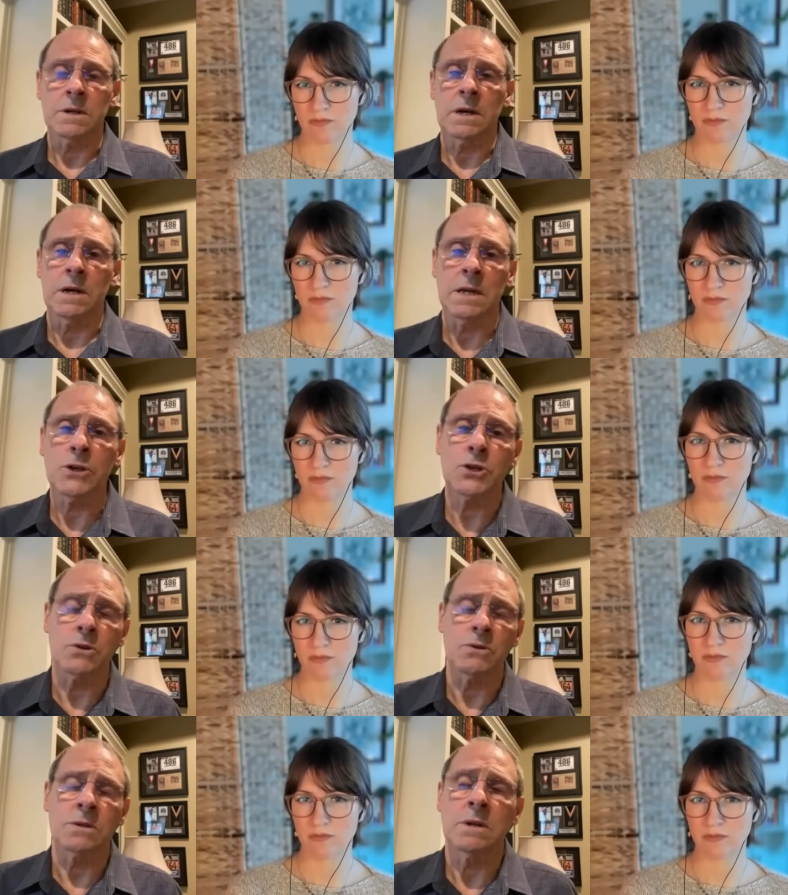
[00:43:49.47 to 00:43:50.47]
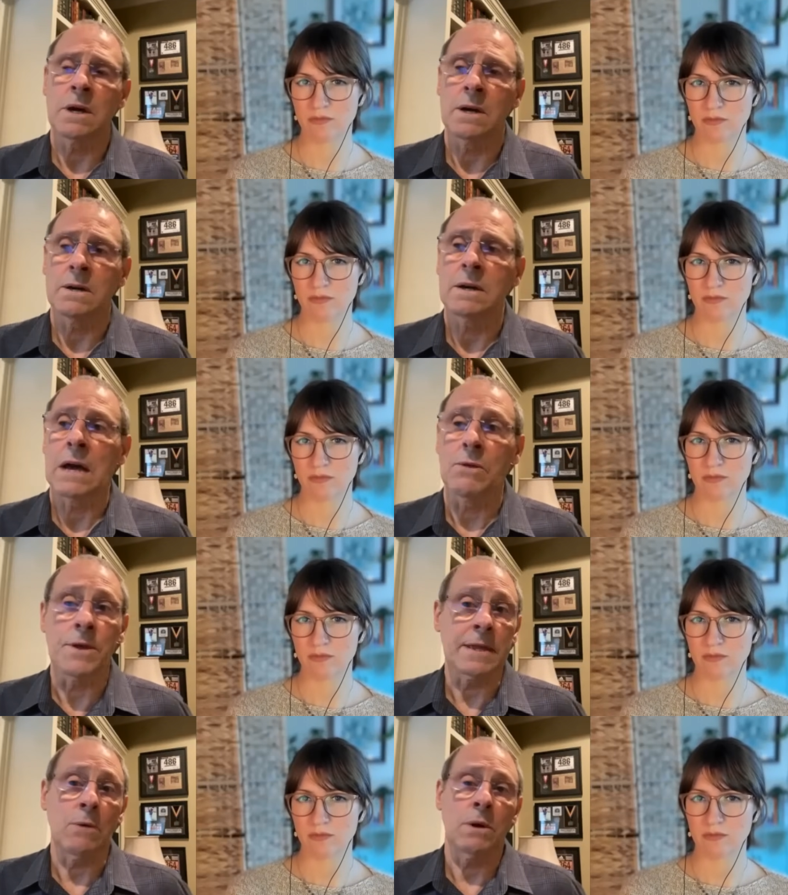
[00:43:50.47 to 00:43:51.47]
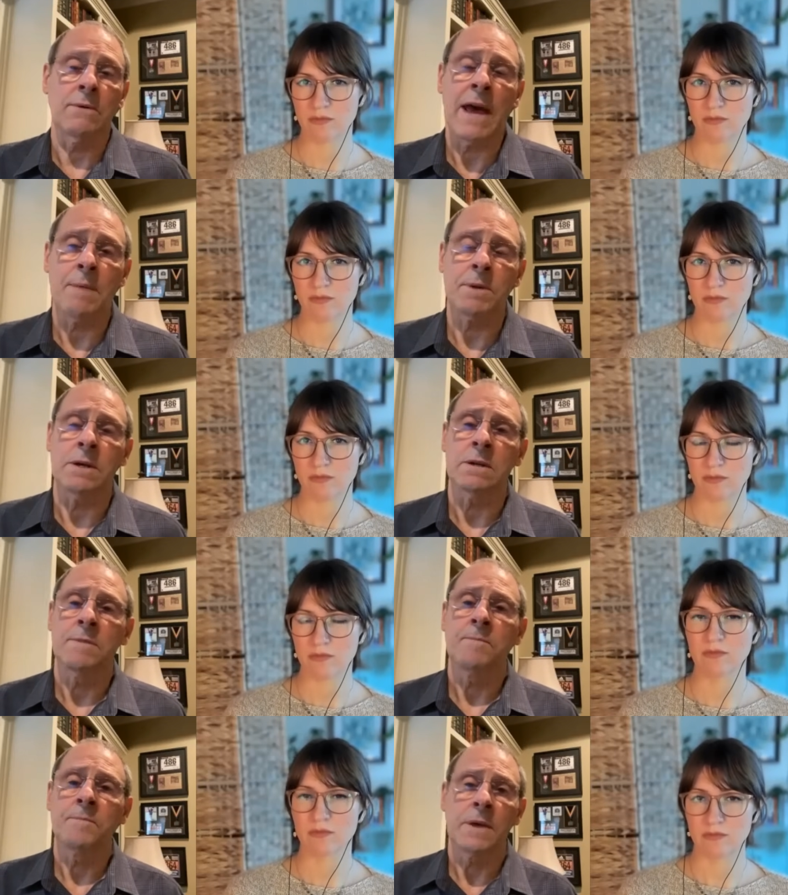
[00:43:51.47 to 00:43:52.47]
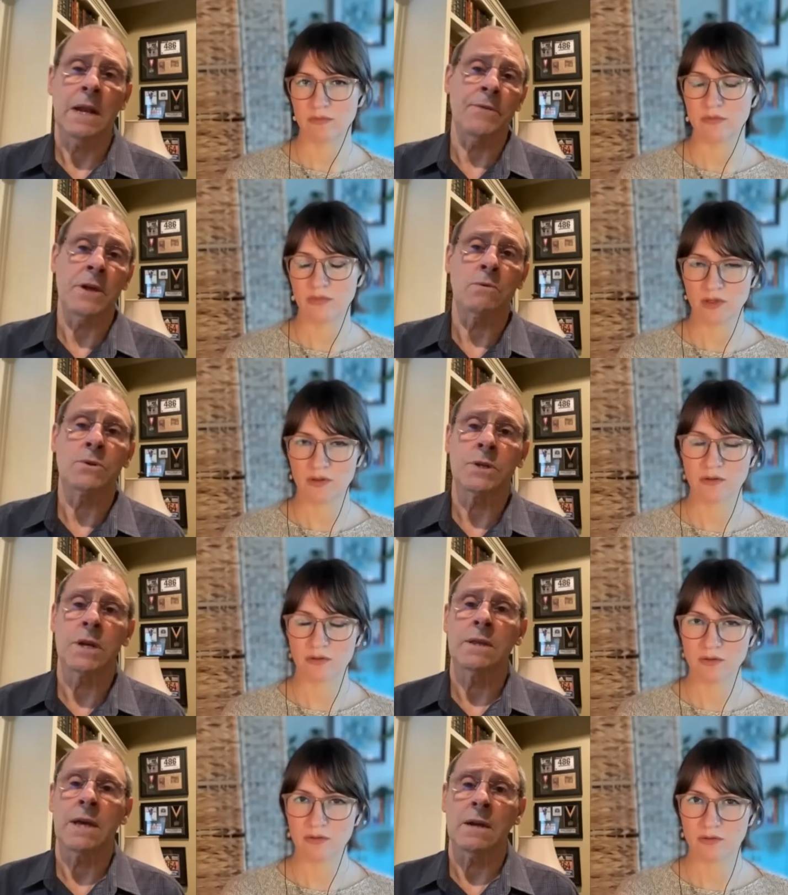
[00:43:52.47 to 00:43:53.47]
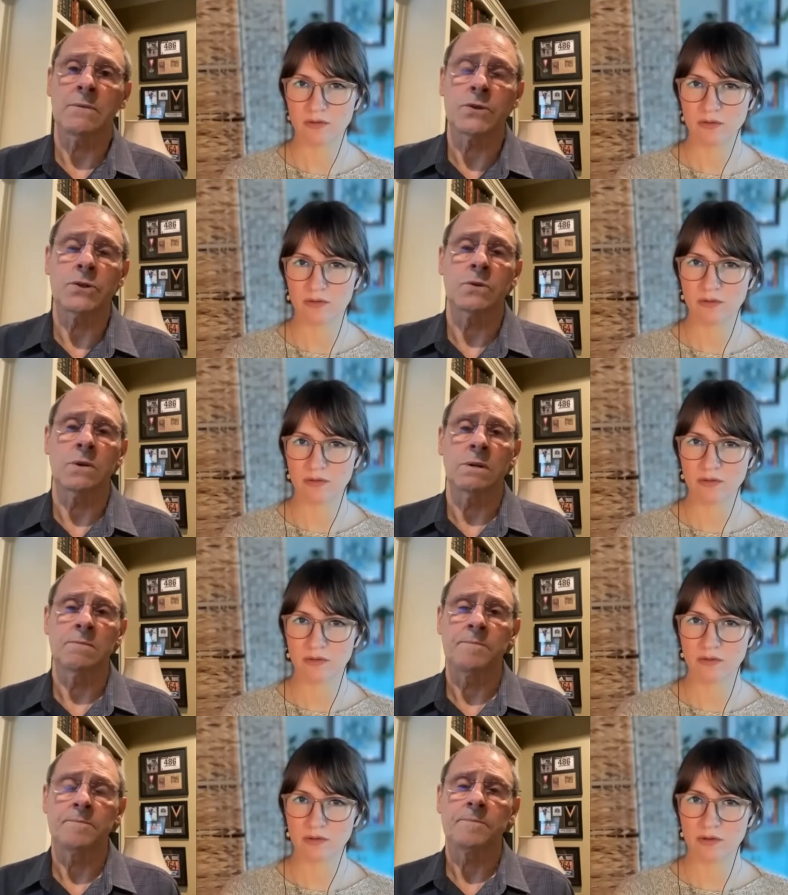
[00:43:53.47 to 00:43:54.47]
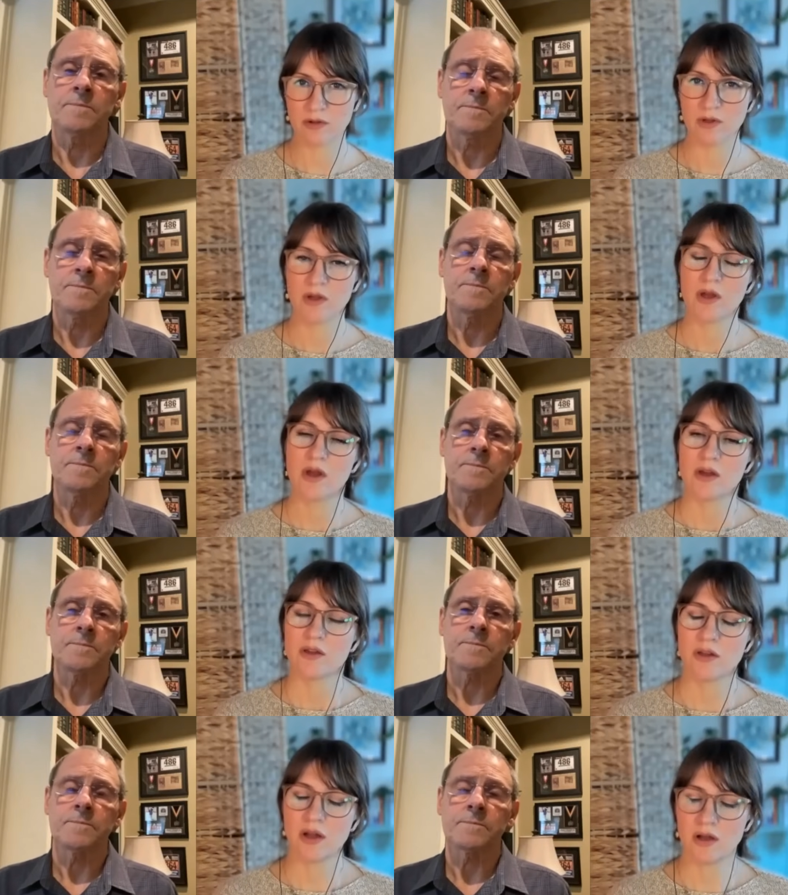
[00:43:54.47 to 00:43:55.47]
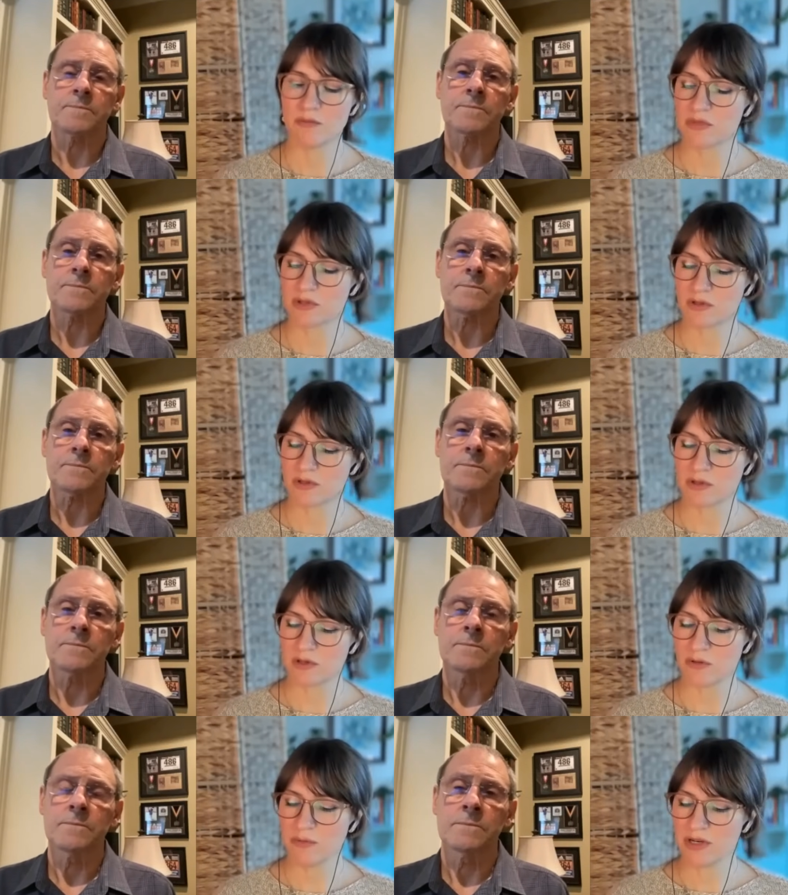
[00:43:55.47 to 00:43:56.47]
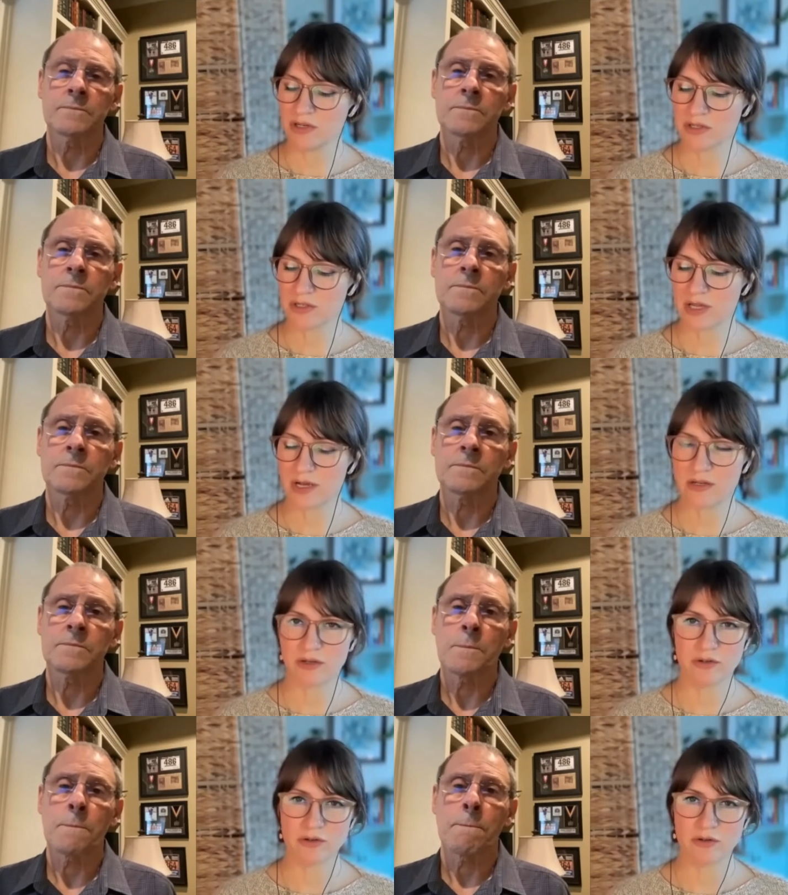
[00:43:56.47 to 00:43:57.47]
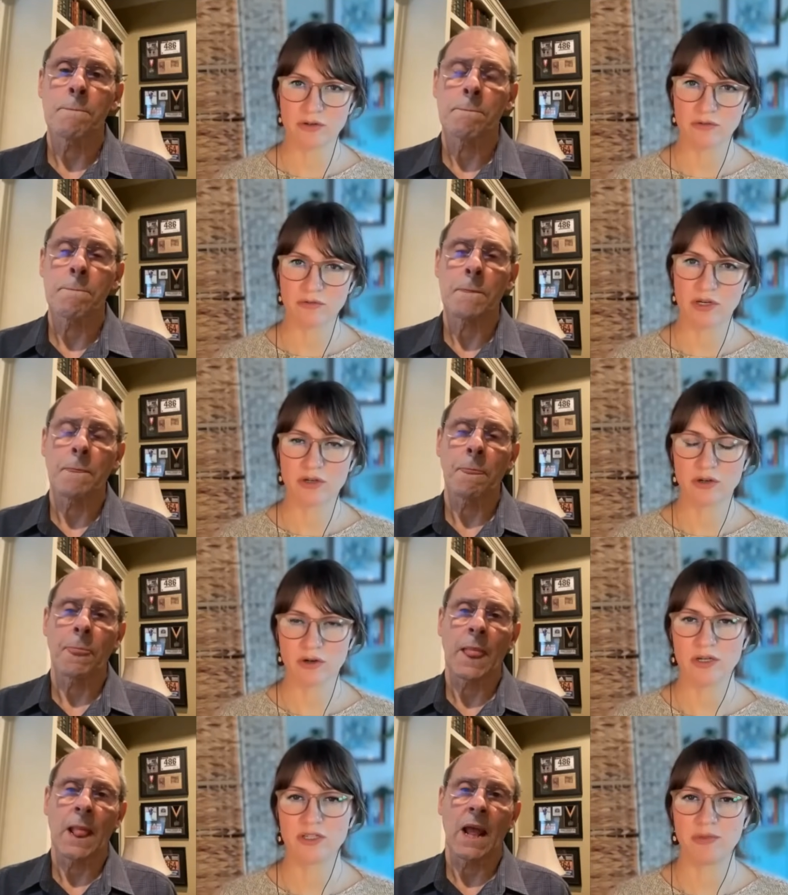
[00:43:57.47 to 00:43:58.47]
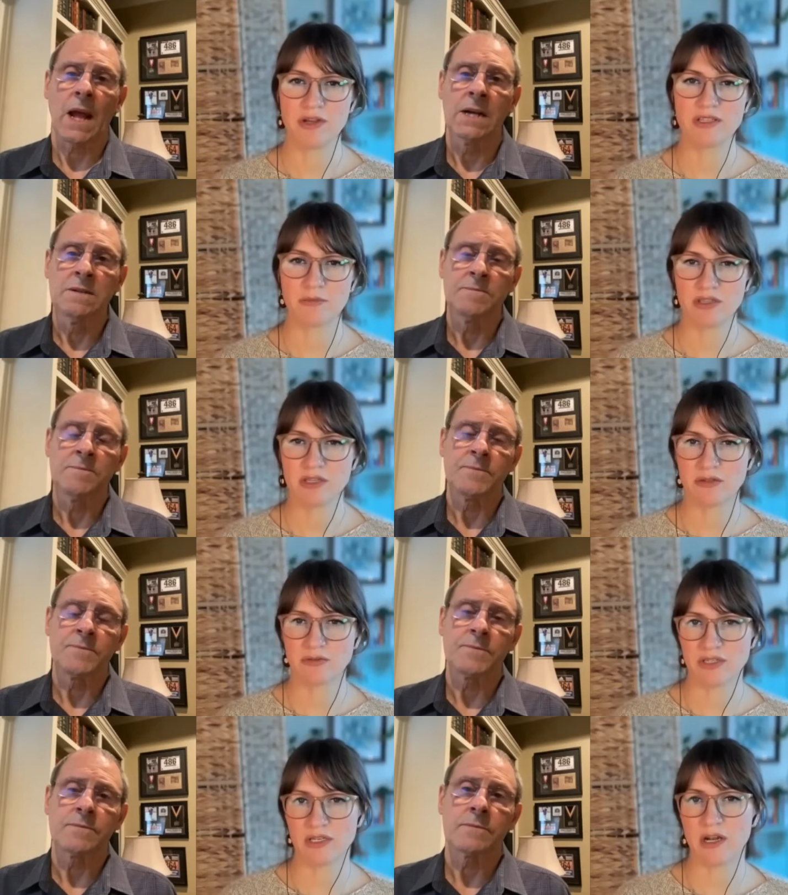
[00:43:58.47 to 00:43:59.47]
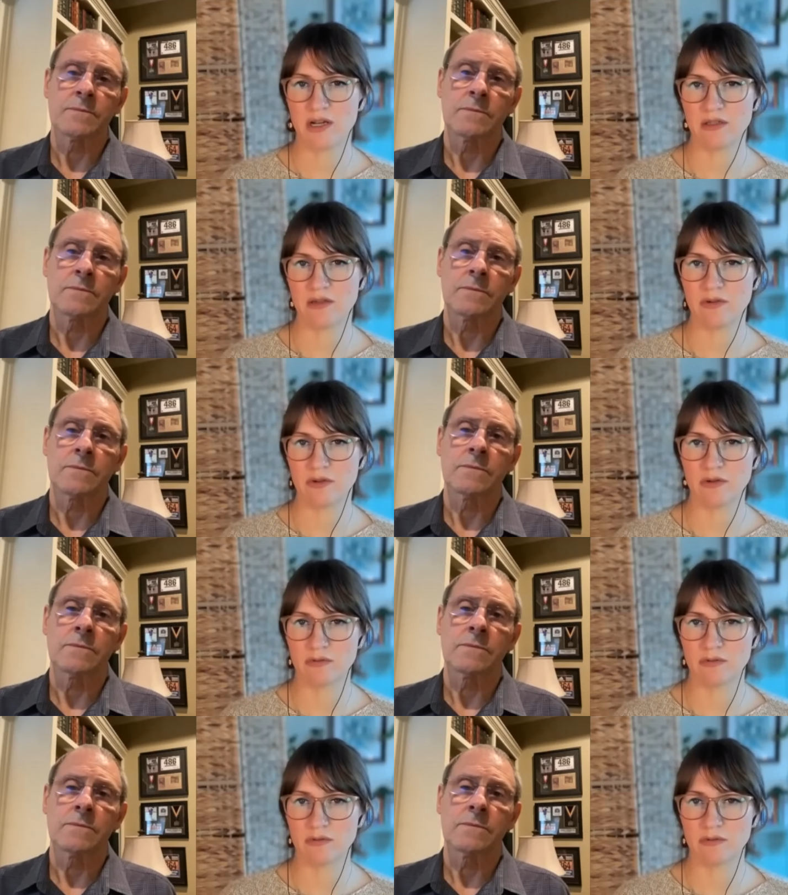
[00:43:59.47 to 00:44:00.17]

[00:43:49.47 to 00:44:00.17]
Speaker 1: uh, issues, uh, I don't think that would have happened. Mm-hmm. And I mm-hmm. think we're seeing that for sure.
Speaker 2: Um, you mentioned that you're encouraged by some of these recent high level